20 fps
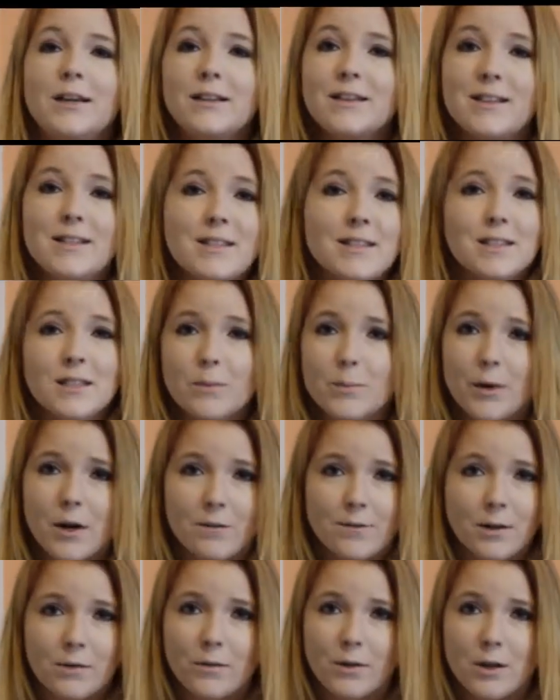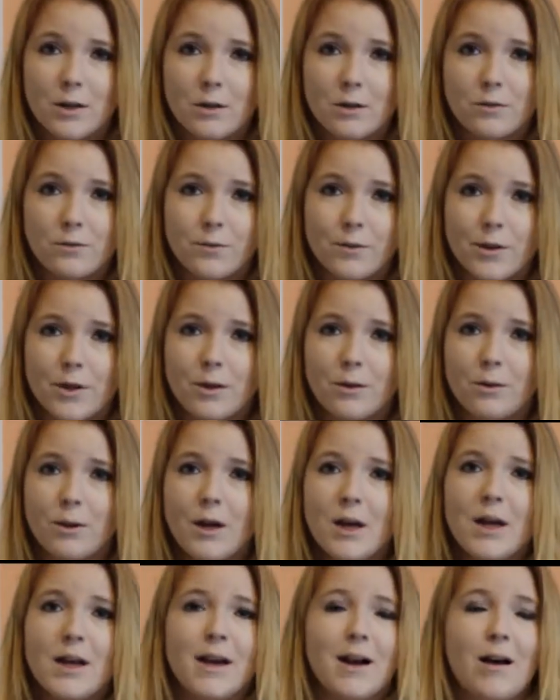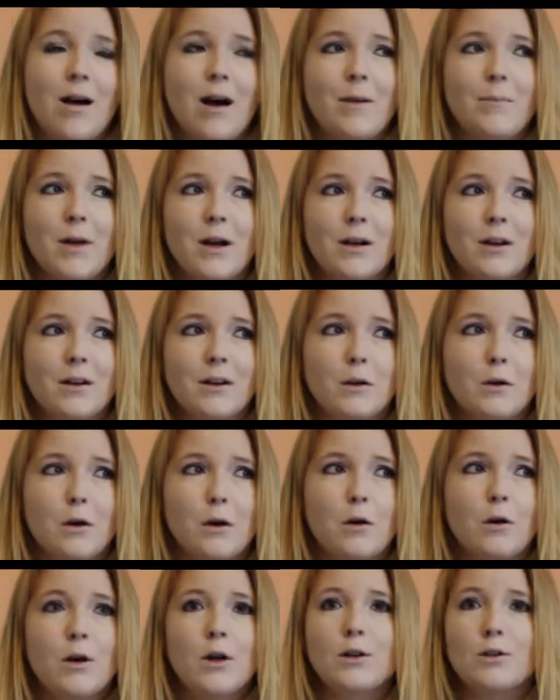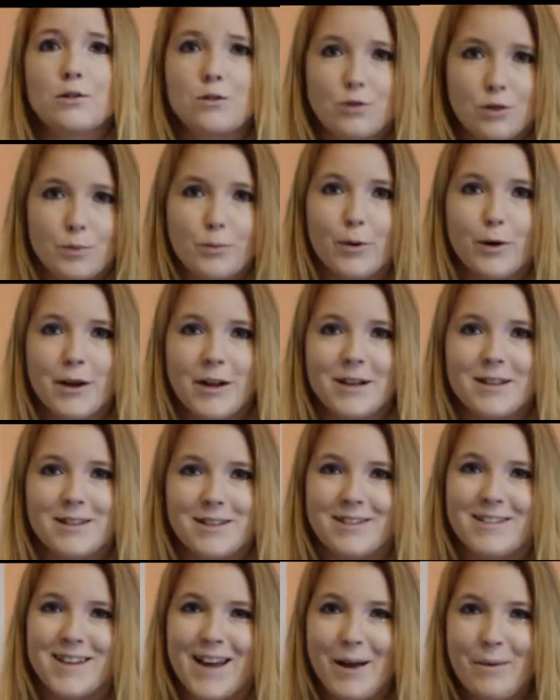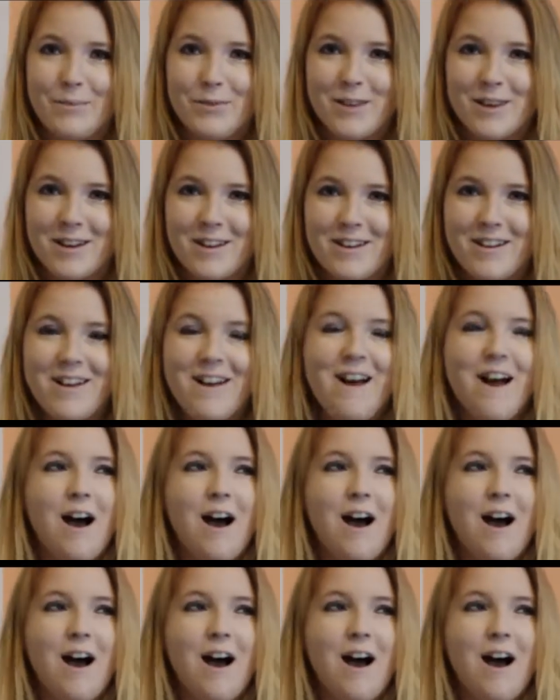this is the perfect video for you. Now I'm not going to go super into depth here.